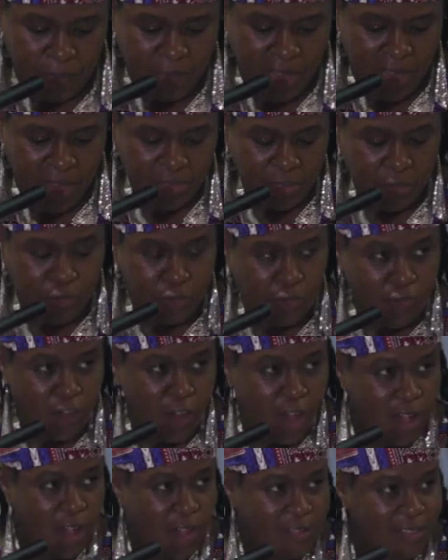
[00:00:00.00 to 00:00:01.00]
that the first
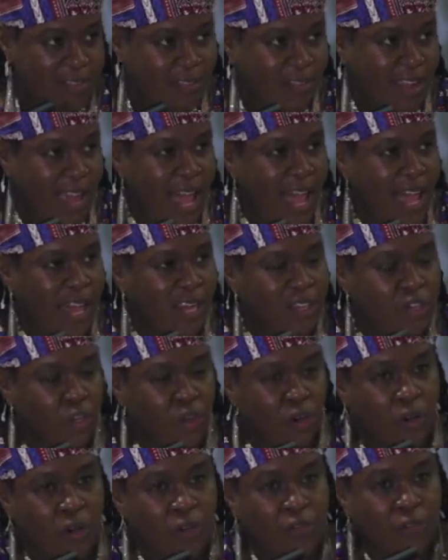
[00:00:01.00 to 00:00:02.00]
act
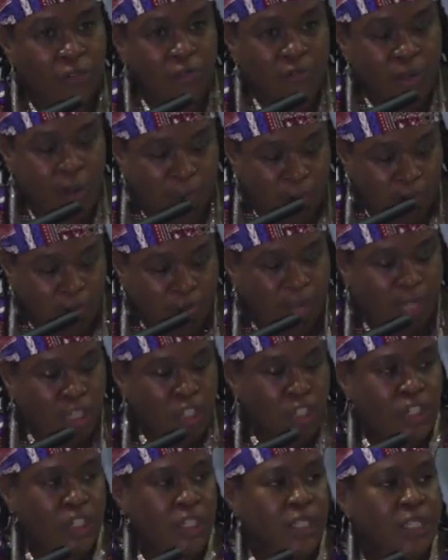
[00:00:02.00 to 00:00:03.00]
of
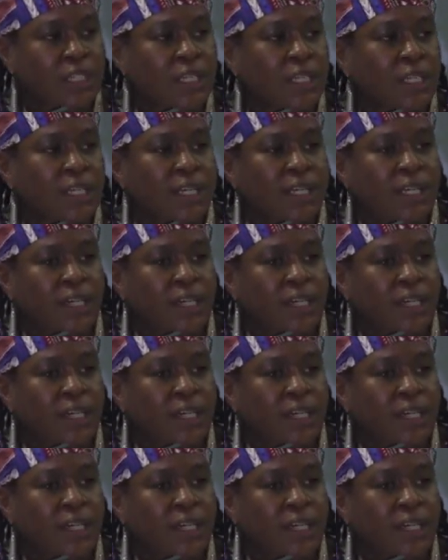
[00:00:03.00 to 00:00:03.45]
reparation,